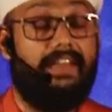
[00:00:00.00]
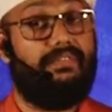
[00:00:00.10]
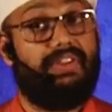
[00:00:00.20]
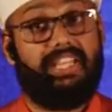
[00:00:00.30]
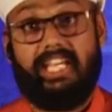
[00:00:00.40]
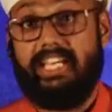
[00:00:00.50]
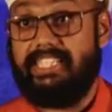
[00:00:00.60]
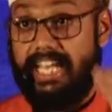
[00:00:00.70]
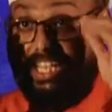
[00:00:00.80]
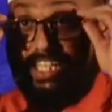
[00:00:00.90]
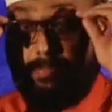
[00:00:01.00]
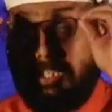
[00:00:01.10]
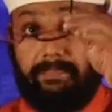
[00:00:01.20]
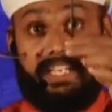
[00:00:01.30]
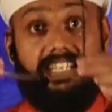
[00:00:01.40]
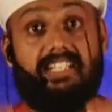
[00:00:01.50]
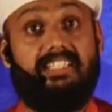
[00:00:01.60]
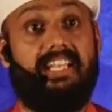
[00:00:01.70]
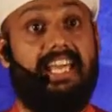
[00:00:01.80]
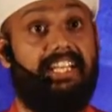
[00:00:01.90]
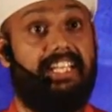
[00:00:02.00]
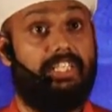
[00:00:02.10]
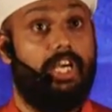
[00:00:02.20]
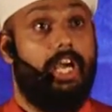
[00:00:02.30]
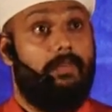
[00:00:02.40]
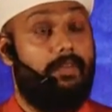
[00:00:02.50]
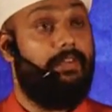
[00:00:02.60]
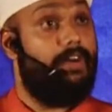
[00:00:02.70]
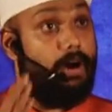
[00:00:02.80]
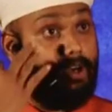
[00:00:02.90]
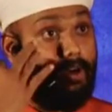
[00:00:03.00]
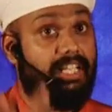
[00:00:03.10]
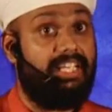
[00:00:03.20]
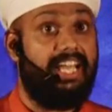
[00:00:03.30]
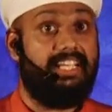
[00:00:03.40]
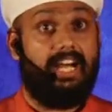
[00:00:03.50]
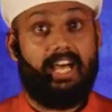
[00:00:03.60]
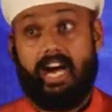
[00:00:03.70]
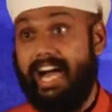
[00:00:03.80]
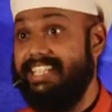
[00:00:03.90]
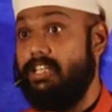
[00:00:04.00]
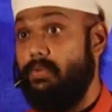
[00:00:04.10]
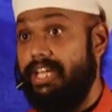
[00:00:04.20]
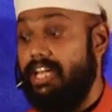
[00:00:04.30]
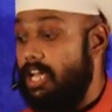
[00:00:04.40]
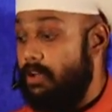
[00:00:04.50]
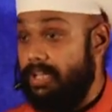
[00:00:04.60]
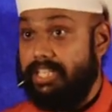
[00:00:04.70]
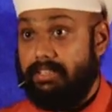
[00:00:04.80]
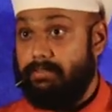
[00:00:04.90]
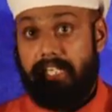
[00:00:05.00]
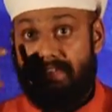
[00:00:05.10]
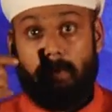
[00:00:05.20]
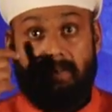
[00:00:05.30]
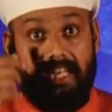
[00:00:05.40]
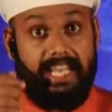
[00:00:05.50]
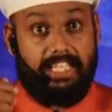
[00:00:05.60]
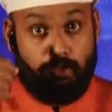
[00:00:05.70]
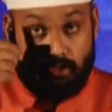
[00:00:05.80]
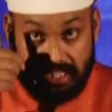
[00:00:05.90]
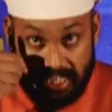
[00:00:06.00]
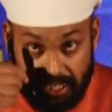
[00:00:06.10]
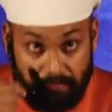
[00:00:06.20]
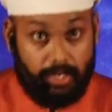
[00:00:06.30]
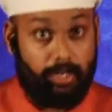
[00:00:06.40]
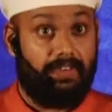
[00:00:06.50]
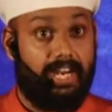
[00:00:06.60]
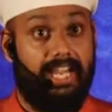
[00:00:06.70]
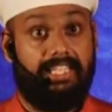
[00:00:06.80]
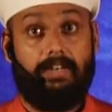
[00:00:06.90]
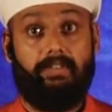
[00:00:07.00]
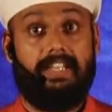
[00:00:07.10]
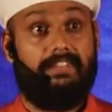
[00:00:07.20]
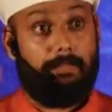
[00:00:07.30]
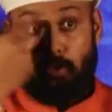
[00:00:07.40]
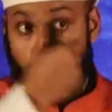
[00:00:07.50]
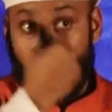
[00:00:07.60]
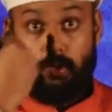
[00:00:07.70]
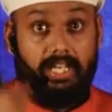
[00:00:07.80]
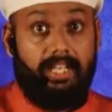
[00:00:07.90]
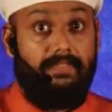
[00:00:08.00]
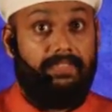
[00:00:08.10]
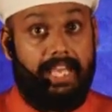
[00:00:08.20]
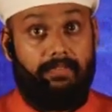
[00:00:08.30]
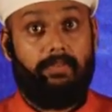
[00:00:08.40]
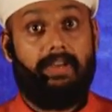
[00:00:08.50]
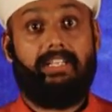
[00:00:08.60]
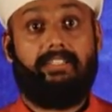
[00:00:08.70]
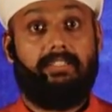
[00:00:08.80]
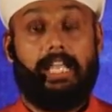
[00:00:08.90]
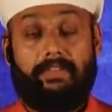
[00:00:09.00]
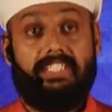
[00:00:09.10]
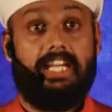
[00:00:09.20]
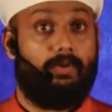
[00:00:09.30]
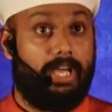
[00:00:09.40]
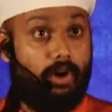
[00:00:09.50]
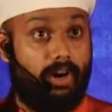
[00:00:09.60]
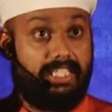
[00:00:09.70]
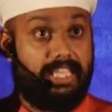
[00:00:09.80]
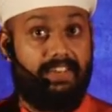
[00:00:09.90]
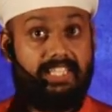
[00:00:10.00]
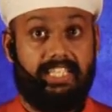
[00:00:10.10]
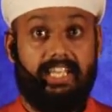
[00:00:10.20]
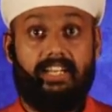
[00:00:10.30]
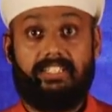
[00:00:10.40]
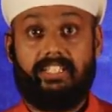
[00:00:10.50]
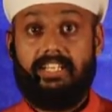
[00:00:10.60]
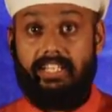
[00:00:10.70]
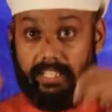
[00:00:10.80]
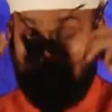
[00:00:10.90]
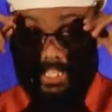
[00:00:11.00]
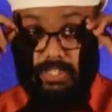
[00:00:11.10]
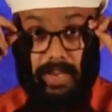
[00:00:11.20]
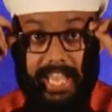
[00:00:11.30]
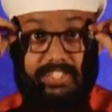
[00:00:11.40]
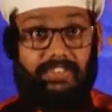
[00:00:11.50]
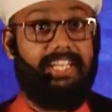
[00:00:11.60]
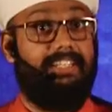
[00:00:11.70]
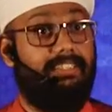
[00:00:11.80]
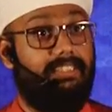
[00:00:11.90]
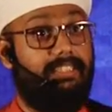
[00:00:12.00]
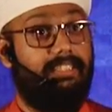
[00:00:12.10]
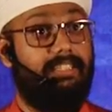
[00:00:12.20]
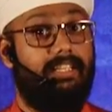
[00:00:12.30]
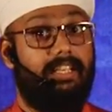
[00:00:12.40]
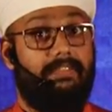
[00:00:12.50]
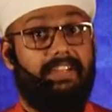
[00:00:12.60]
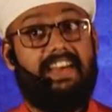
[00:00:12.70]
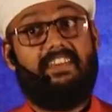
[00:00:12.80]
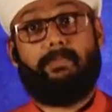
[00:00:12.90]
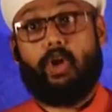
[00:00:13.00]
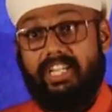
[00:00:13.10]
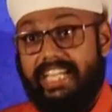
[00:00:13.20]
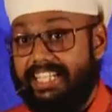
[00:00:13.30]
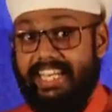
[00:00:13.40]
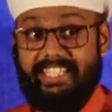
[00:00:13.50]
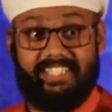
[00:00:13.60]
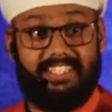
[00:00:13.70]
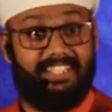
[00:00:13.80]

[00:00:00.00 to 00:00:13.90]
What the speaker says: Everything is heritage. My spectacles are heritage. When we found out that our eyes are weak, we developed a lens which was held in front of our eye. Then we developed 2. Then we said, okay, God has given us ears. Let's go hands-free. We developed contact lens.